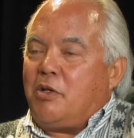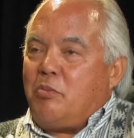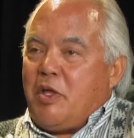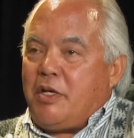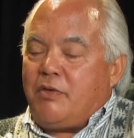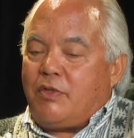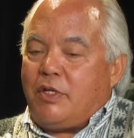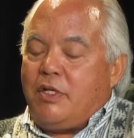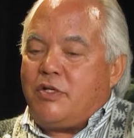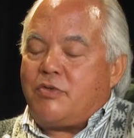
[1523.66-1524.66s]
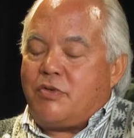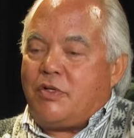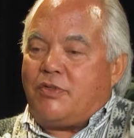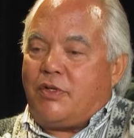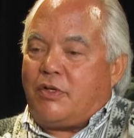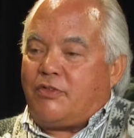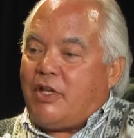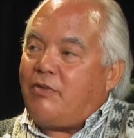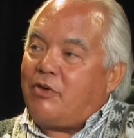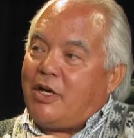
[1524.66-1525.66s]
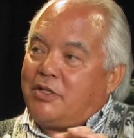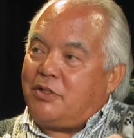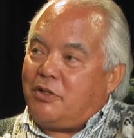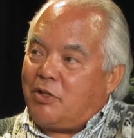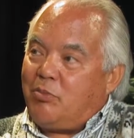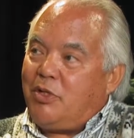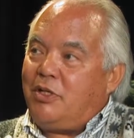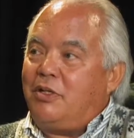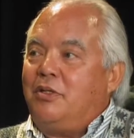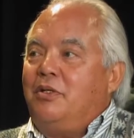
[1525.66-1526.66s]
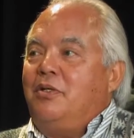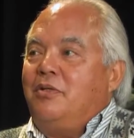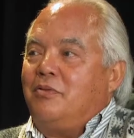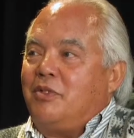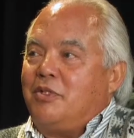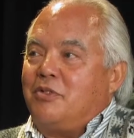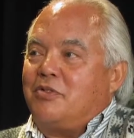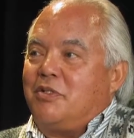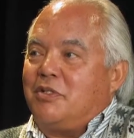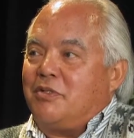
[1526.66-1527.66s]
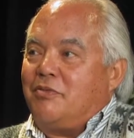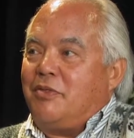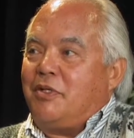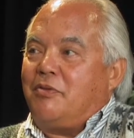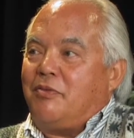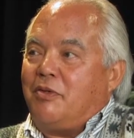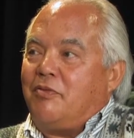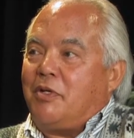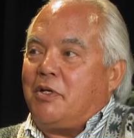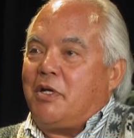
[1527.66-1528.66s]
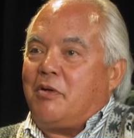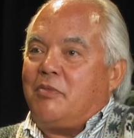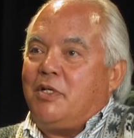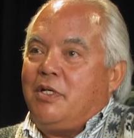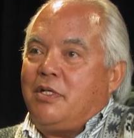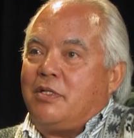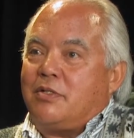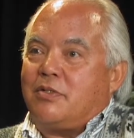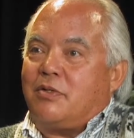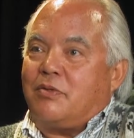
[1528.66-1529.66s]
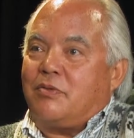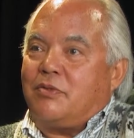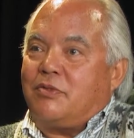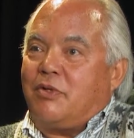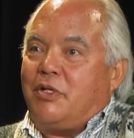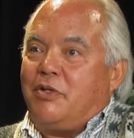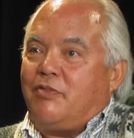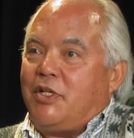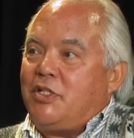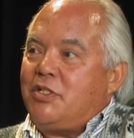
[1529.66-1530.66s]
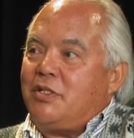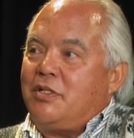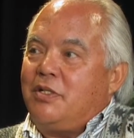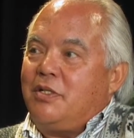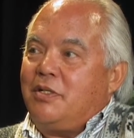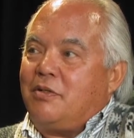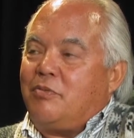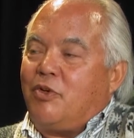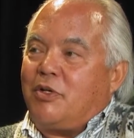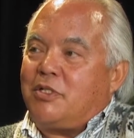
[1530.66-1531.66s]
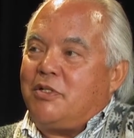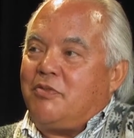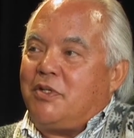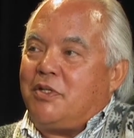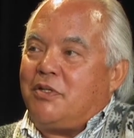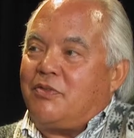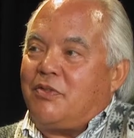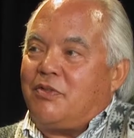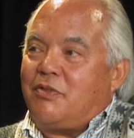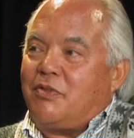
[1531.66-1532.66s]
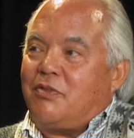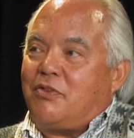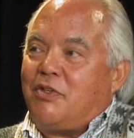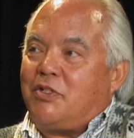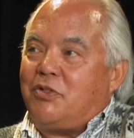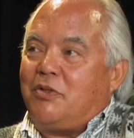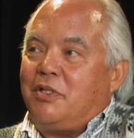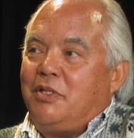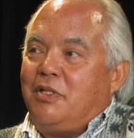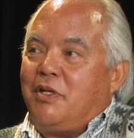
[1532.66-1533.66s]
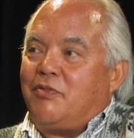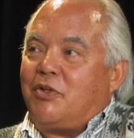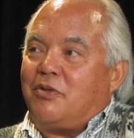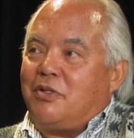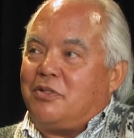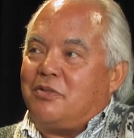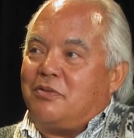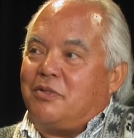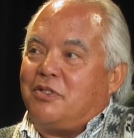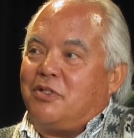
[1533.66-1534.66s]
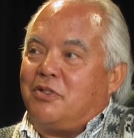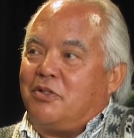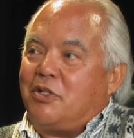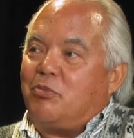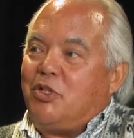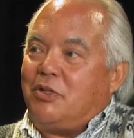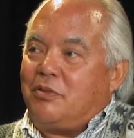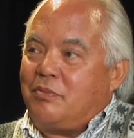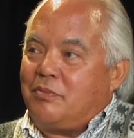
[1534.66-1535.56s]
many of the industries in El Salvador actually are competing with industries in Vietnam, and so innovation and productivity is essential if they're going to continue to compete.